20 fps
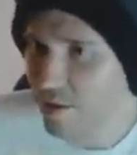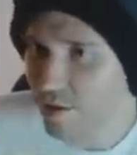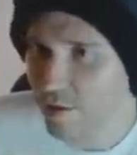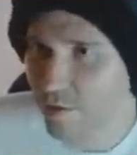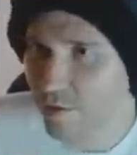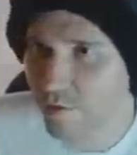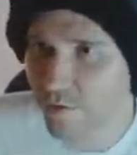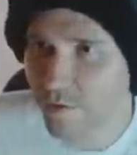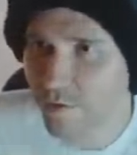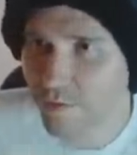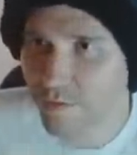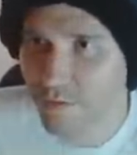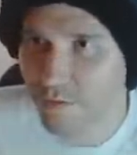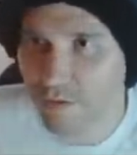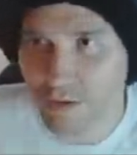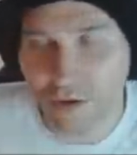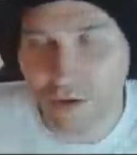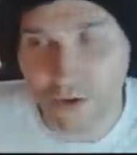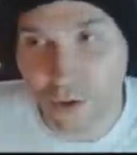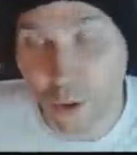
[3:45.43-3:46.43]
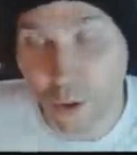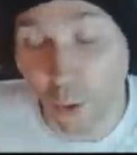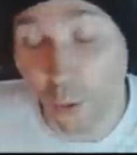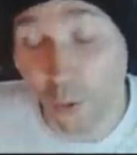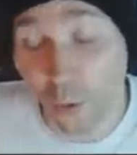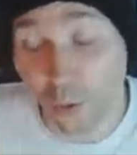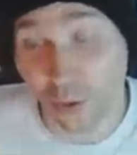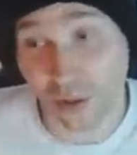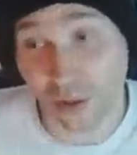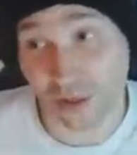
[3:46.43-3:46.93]
you got
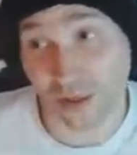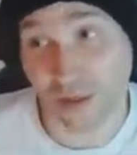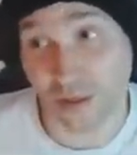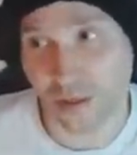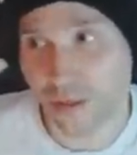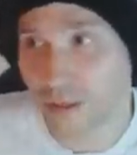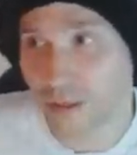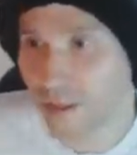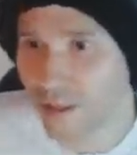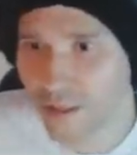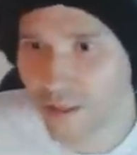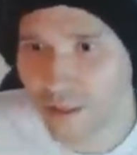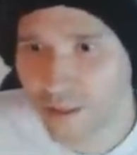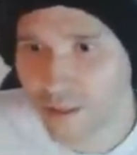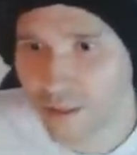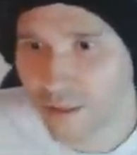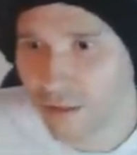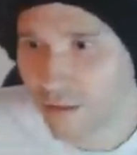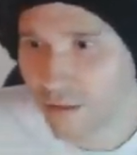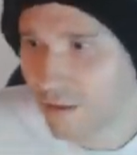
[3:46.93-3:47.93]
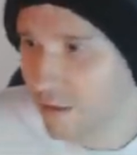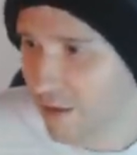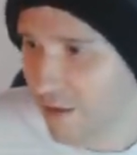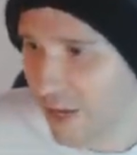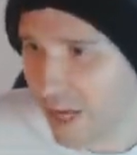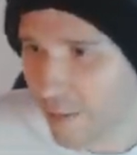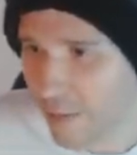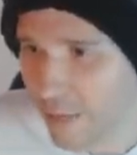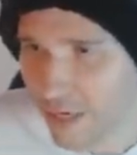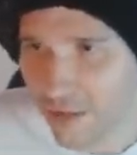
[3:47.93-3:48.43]
tall.
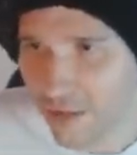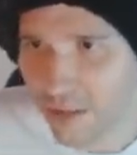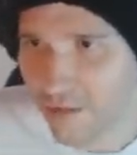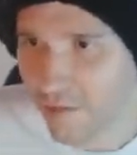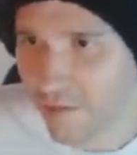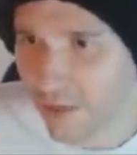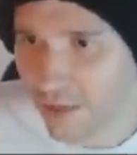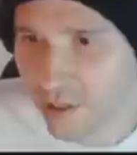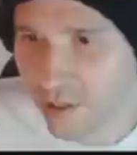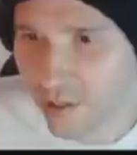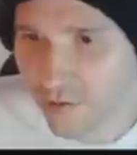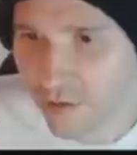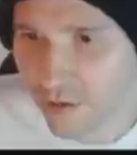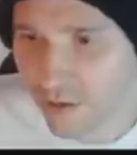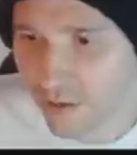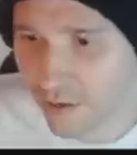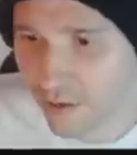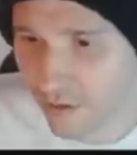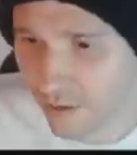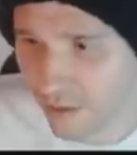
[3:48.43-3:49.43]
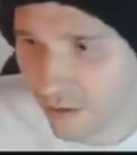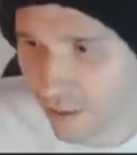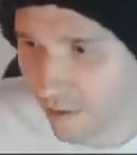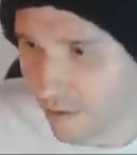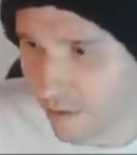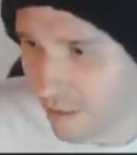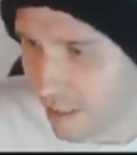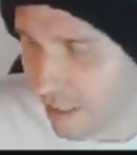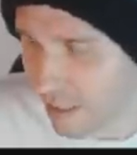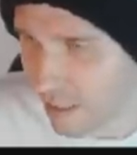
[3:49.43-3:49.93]
Okay, Amanda the Adventurer. That
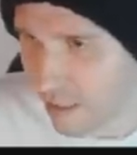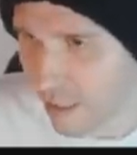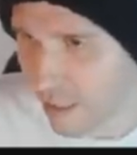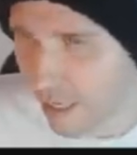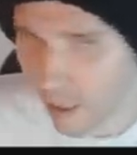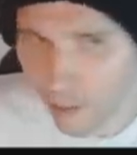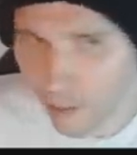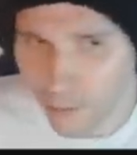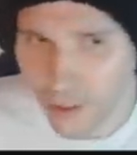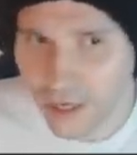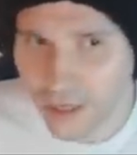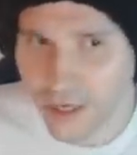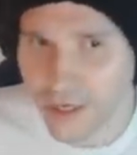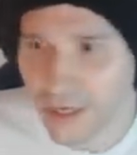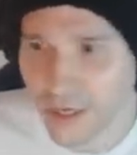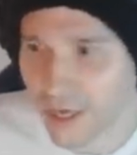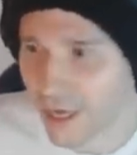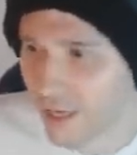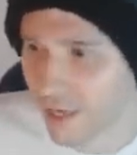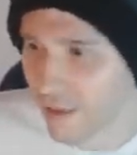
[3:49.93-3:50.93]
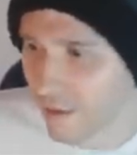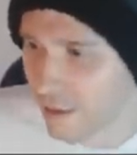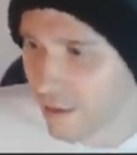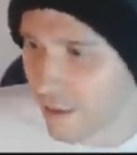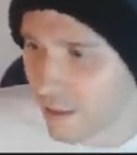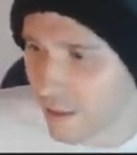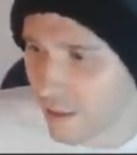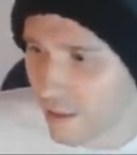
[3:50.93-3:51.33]
was it? Yeah, I'll play it again.